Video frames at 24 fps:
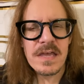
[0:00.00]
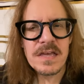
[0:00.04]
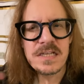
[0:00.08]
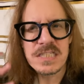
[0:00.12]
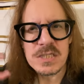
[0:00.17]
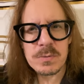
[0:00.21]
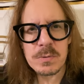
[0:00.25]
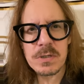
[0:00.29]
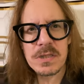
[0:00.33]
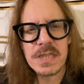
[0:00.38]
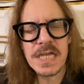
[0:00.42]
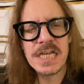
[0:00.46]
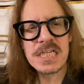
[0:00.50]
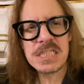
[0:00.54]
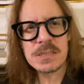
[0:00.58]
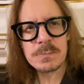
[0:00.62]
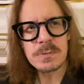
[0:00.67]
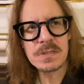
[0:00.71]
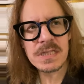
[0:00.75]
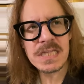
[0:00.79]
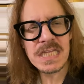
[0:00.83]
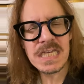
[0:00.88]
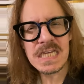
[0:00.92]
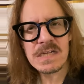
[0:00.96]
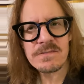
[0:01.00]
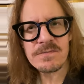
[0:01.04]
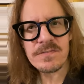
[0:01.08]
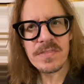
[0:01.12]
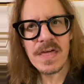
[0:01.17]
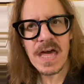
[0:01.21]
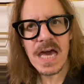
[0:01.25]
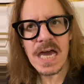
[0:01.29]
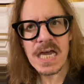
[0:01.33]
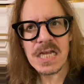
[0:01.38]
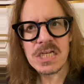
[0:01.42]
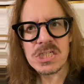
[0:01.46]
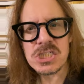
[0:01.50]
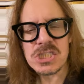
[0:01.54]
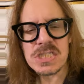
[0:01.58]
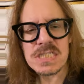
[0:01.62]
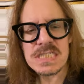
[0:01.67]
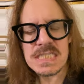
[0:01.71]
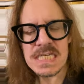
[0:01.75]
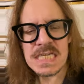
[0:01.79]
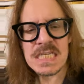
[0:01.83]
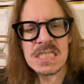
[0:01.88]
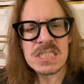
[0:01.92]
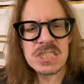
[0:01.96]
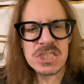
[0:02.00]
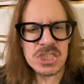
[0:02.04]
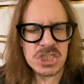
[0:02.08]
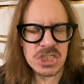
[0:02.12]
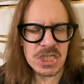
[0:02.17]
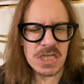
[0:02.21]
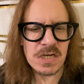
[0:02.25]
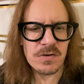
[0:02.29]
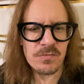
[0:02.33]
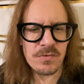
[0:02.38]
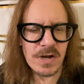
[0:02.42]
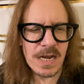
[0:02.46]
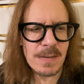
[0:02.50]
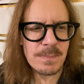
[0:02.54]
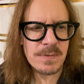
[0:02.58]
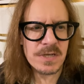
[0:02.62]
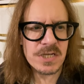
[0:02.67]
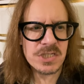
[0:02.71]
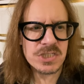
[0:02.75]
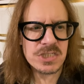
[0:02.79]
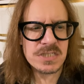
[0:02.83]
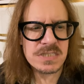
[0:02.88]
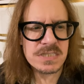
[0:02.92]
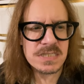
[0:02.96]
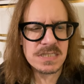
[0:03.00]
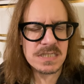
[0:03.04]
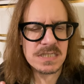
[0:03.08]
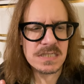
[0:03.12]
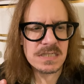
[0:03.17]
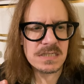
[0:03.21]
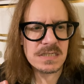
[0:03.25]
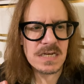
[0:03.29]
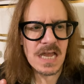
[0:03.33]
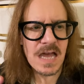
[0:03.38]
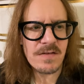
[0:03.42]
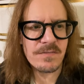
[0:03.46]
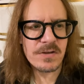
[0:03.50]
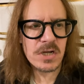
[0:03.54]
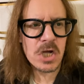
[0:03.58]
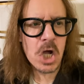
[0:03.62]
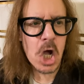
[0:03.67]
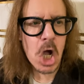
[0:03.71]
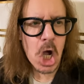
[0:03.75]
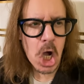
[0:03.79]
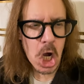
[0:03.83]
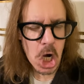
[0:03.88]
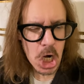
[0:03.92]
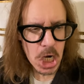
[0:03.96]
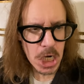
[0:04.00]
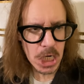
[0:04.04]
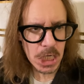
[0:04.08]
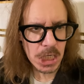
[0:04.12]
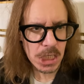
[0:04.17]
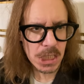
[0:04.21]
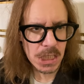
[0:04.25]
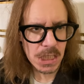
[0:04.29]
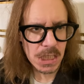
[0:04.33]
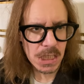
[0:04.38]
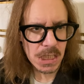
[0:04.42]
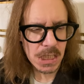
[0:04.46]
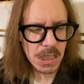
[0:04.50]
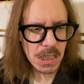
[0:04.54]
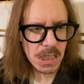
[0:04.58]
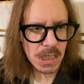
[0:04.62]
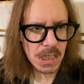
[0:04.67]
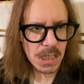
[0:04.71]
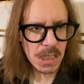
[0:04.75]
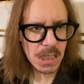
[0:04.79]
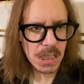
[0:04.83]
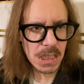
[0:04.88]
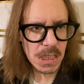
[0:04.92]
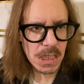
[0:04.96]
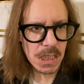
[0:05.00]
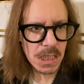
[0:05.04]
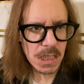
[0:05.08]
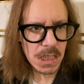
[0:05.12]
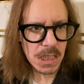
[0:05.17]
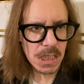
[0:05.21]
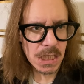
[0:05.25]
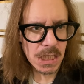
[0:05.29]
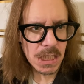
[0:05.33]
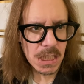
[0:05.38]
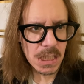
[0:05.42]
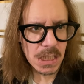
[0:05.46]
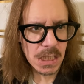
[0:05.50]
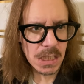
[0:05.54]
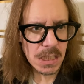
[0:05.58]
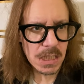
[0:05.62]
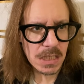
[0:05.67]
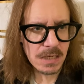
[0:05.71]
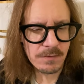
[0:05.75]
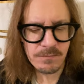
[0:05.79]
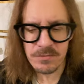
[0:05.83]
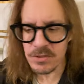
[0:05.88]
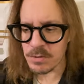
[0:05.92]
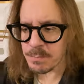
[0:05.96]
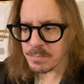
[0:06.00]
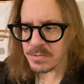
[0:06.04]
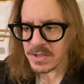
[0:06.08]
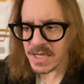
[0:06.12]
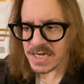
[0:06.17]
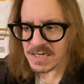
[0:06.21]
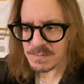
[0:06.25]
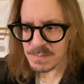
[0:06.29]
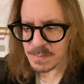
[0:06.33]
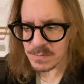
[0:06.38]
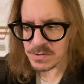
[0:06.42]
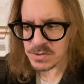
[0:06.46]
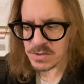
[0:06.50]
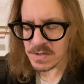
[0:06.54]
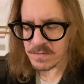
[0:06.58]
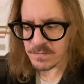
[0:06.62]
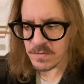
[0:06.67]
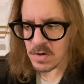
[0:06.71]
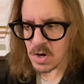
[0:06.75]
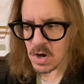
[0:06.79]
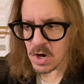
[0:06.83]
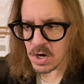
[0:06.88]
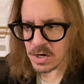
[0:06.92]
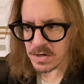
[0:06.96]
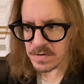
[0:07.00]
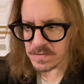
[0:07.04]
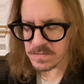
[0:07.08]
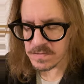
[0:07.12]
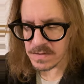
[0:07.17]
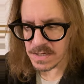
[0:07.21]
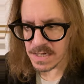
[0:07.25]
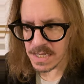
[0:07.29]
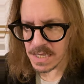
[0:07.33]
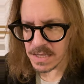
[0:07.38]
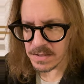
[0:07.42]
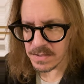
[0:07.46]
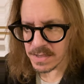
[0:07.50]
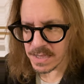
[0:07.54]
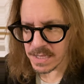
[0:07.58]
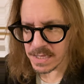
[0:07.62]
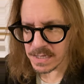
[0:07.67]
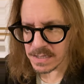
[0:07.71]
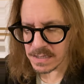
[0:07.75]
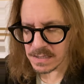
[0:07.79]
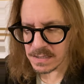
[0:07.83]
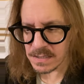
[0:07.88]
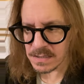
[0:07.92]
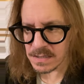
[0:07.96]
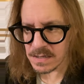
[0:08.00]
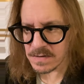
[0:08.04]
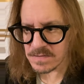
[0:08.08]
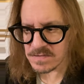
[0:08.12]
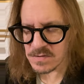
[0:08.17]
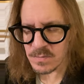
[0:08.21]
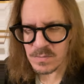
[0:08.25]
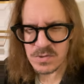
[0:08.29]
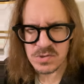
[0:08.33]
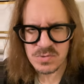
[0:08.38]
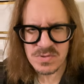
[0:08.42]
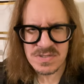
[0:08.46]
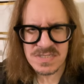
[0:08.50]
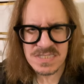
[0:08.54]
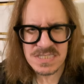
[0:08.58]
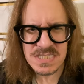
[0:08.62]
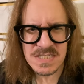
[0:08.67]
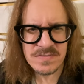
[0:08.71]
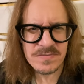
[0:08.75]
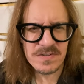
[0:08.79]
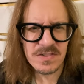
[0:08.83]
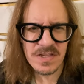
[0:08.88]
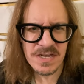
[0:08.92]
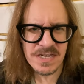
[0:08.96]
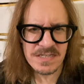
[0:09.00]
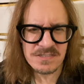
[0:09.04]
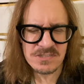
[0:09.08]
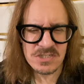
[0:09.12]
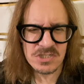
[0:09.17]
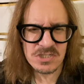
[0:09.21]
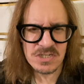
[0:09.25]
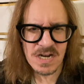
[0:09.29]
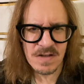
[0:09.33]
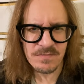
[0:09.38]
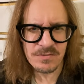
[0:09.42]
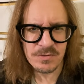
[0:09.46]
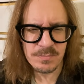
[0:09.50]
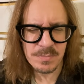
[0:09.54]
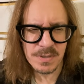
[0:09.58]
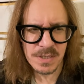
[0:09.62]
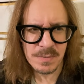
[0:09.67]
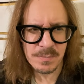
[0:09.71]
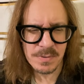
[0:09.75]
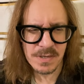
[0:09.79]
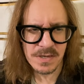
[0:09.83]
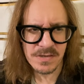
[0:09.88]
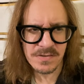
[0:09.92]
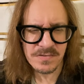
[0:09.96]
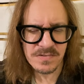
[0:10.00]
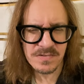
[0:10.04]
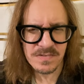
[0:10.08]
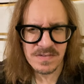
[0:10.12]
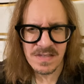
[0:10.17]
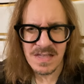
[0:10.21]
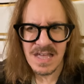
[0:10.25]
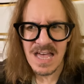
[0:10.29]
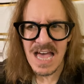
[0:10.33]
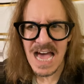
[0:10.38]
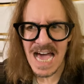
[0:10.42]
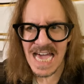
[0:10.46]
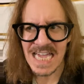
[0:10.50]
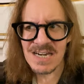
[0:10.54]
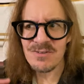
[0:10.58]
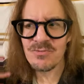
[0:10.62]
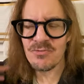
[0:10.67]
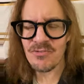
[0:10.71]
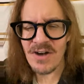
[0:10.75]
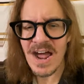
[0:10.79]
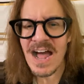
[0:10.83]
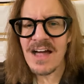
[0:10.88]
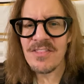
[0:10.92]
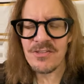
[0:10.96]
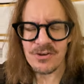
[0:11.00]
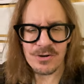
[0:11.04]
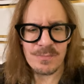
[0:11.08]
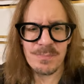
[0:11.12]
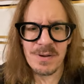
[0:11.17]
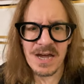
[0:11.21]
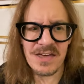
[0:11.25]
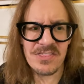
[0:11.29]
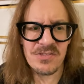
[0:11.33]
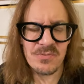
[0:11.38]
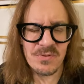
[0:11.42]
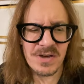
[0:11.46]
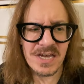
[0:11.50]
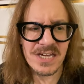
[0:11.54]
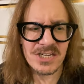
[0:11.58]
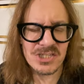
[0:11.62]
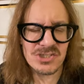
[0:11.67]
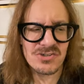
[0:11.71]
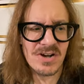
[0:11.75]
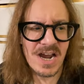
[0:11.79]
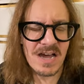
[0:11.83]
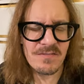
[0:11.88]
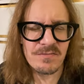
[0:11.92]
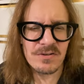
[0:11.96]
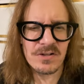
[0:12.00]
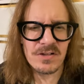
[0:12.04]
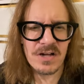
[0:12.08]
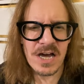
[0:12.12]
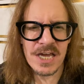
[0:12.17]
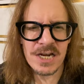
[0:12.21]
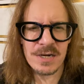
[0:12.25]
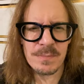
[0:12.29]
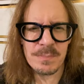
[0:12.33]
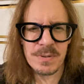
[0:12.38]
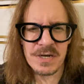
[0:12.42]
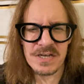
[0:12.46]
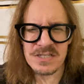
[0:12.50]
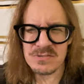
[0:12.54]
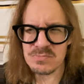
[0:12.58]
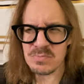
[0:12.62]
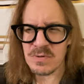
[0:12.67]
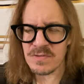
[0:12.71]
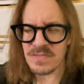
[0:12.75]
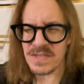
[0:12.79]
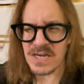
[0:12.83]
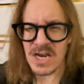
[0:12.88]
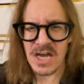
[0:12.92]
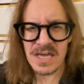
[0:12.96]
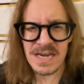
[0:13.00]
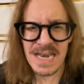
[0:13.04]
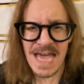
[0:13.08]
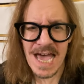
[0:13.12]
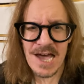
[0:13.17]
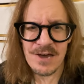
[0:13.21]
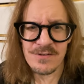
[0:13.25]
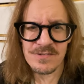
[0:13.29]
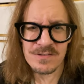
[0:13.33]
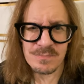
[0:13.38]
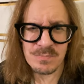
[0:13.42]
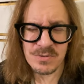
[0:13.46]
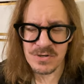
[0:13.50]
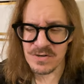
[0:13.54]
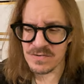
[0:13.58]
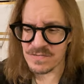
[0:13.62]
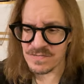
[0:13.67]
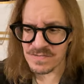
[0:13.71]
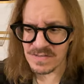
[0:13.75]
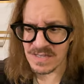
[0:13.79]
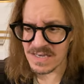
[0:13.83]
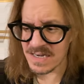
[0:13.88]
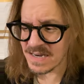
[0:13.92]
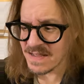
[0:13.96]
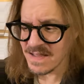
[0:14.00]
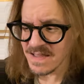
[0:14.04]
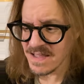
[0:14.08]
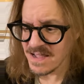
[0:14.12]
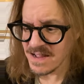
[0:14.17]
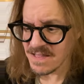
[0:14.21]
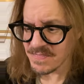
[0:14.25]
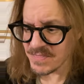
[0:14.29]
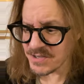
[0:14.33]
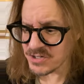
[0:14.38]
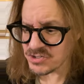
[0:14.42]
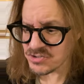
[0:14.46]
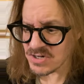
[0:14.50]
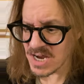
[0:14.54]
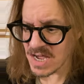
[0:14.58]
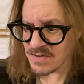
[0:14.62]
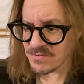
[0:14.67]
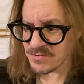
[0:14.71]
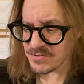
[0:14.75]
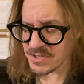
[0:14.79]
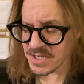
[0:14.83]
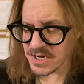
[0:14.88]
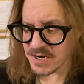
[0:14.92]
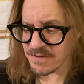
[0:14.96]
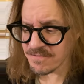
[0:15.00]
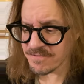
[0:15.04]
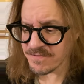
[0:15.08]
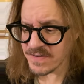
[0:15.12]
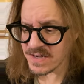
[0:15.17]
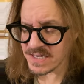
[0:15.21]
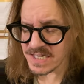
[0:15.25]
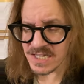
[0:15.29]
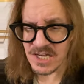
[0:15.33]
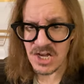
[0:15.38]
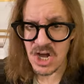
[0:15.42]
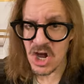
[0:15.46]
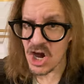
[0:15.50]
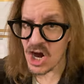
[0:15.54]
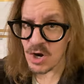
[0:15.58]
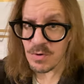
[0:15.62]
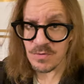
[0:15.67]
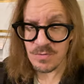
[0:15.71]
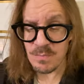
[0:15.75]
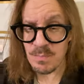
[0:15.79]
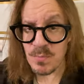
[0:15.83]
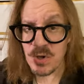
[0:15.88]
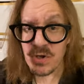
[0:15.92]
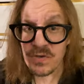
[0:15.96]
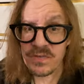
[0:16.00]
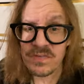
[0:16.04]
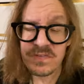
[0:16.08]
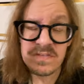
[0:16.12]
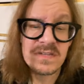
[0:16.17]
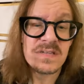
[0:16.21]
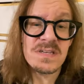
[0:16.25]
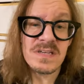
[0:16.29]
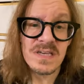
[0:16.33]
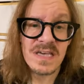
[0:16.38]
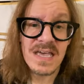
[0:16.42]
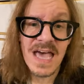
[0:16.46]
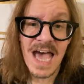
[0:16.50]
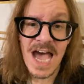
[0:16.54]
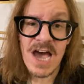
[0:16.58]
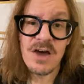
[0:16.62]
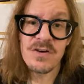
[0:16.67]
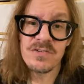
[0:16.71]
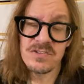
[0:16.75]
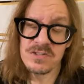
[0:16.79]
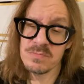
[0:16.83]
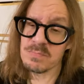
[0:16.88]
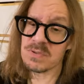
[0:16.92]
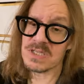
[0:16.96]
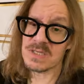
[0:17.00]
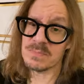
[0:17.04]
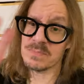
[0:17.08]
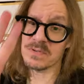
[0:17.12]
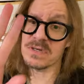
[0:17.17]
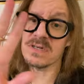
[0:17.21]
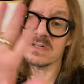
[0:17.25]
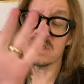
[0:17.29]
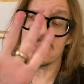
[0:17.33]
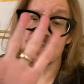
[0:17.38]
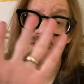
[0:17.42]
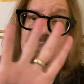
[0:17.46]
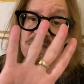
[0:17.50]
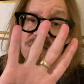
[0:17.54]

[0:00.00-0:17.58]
So we're led to believe that she's indigent, right, because she doesn't have a car, even though plenty of people don't have cars in LA. It's so much more civilized to travel by bus. I'd rather, by the way, travel on a bus with an unhoused person than travel in a fucking car with most housed people.